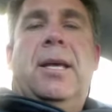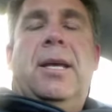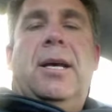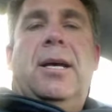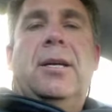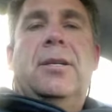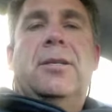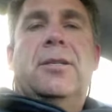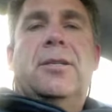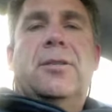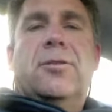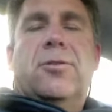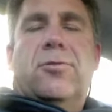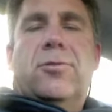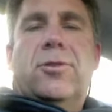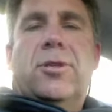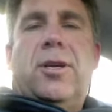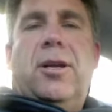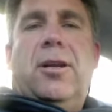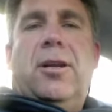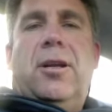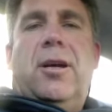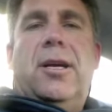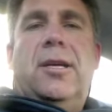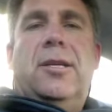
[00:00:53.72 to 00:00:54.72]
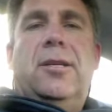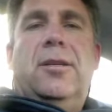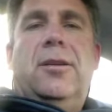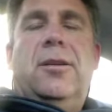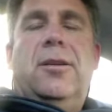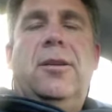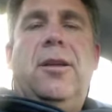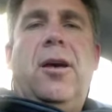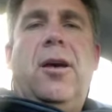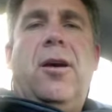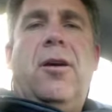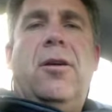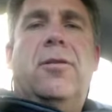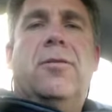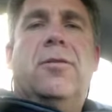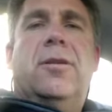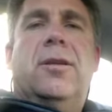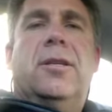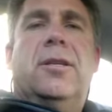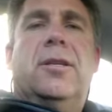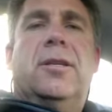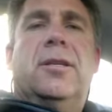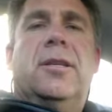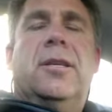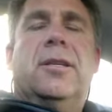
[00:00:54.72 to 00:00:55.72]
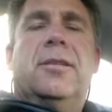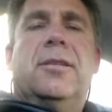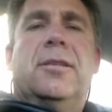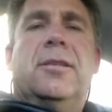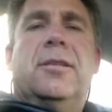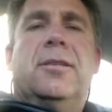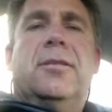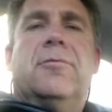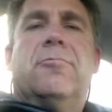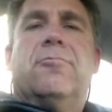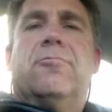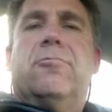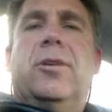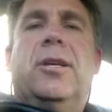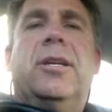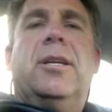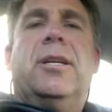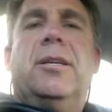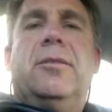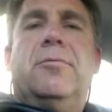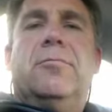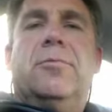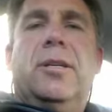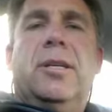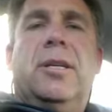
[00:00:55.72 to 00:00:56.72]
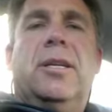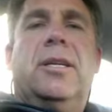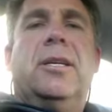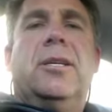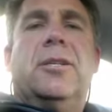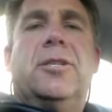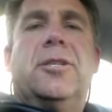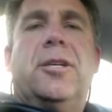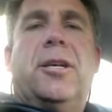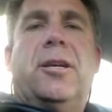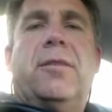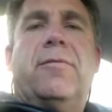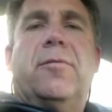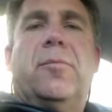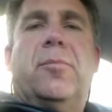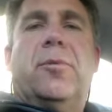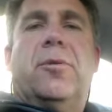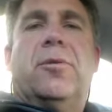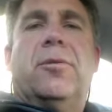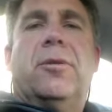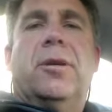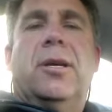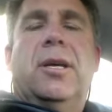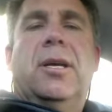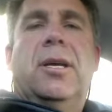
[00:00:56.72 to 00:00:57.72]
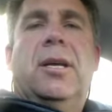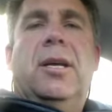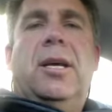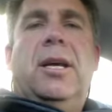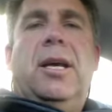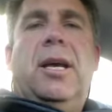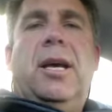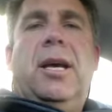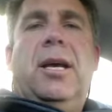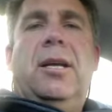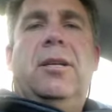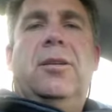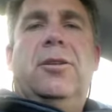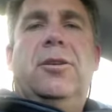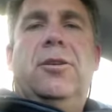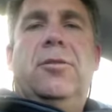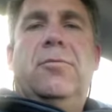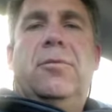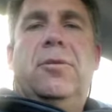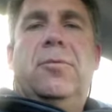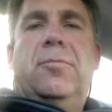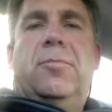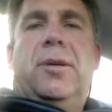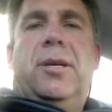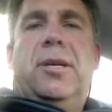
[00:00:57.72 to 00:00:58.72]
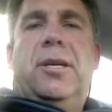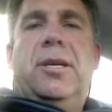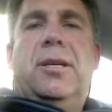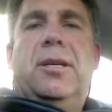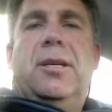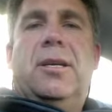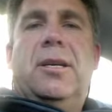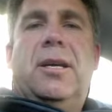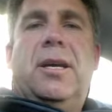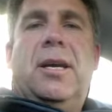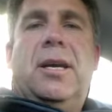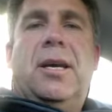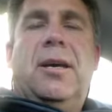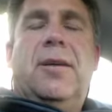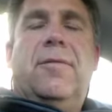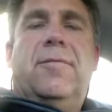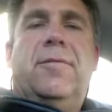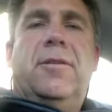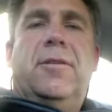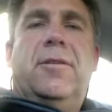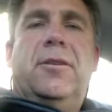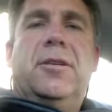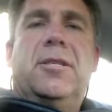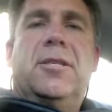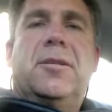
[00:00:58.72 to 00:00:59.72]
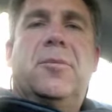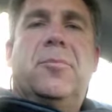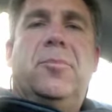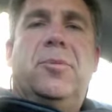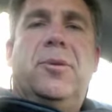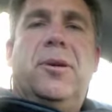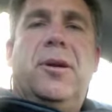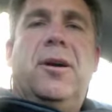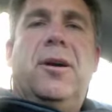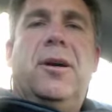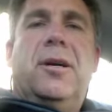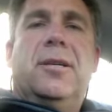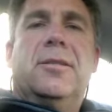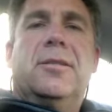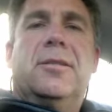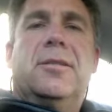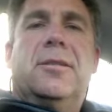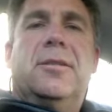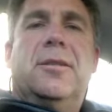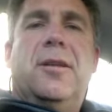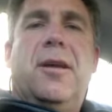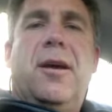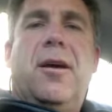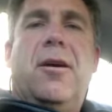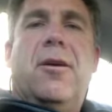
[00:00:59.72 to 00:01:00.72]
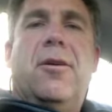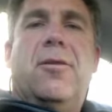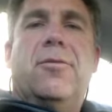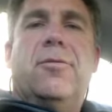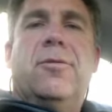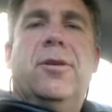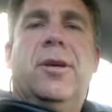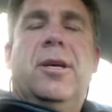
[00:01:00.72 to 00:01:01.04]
I'd just also like you to know that this is really, really achievable. And you would be uh, very surprised to know